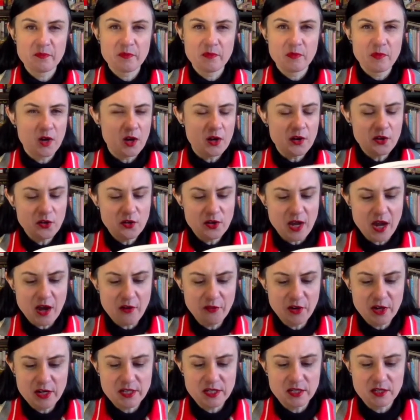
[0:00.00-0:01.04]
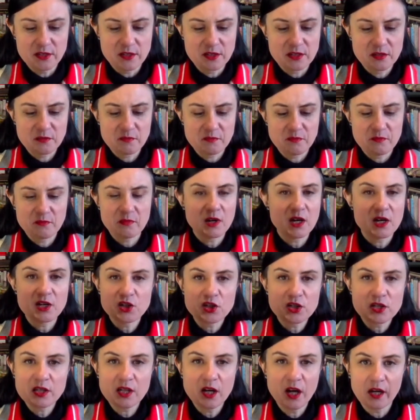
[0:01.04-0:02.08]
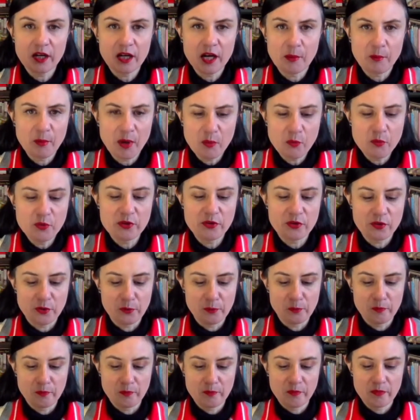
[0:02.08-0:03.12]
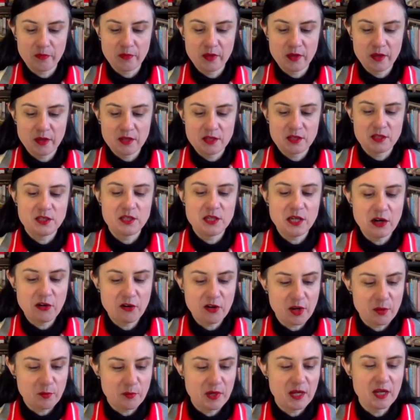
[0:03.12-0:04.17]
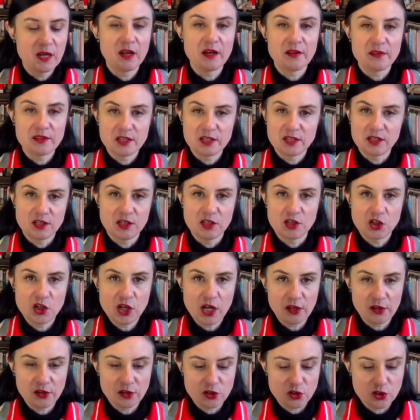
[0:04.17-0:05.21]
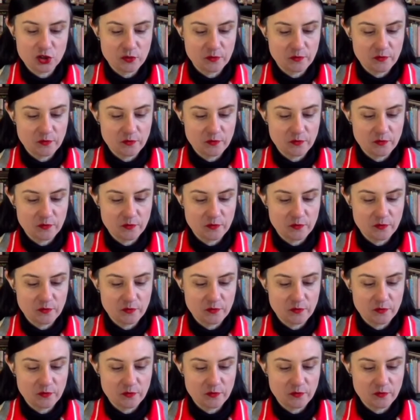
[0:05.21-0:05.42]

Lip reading: "I don't have ideas, I just can't come up with them," staring at me like this is a challenge.